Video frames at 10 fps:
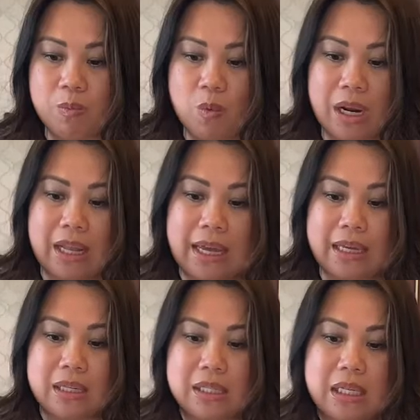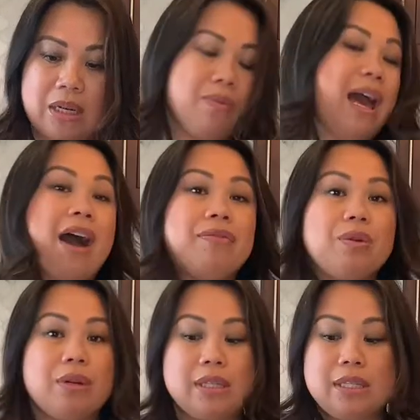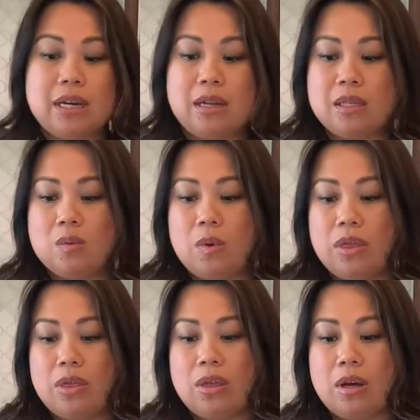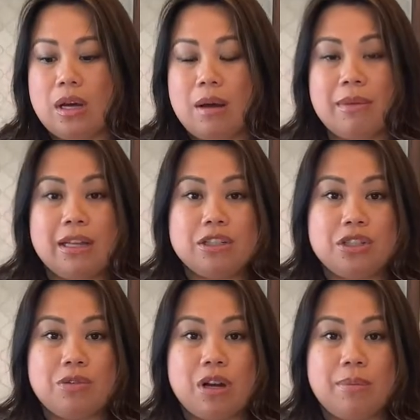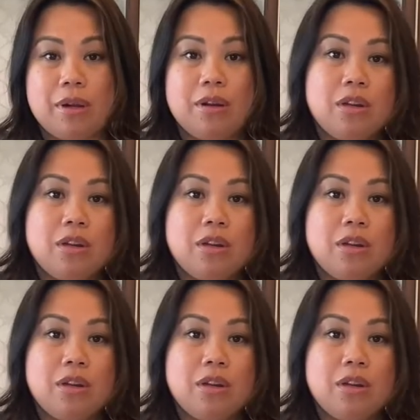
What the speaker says: What I like it to eat it after it's done is with the English cucumber.